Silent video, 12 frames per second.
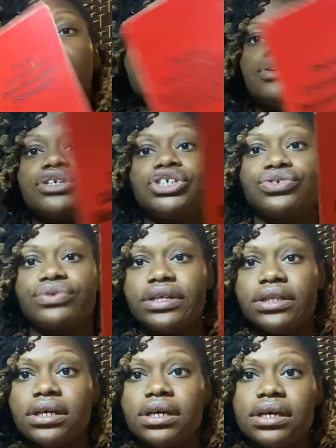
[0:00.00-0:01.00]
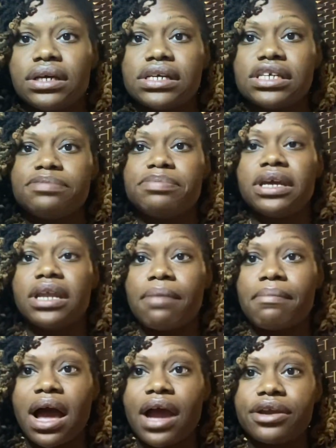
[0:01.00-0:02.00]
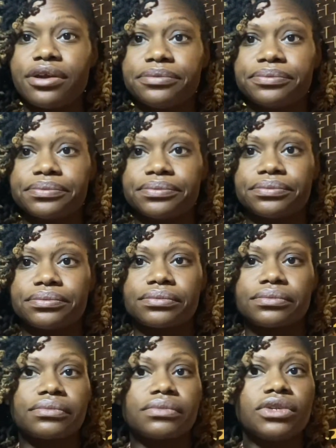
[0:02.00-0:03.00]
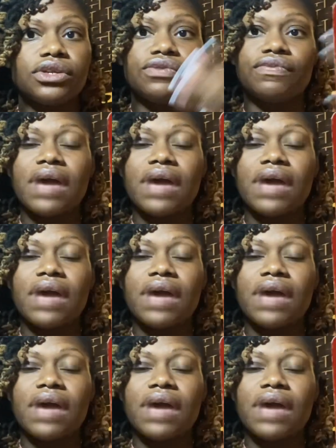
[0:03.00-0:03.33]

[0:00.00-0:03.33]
your strength is being admired. You've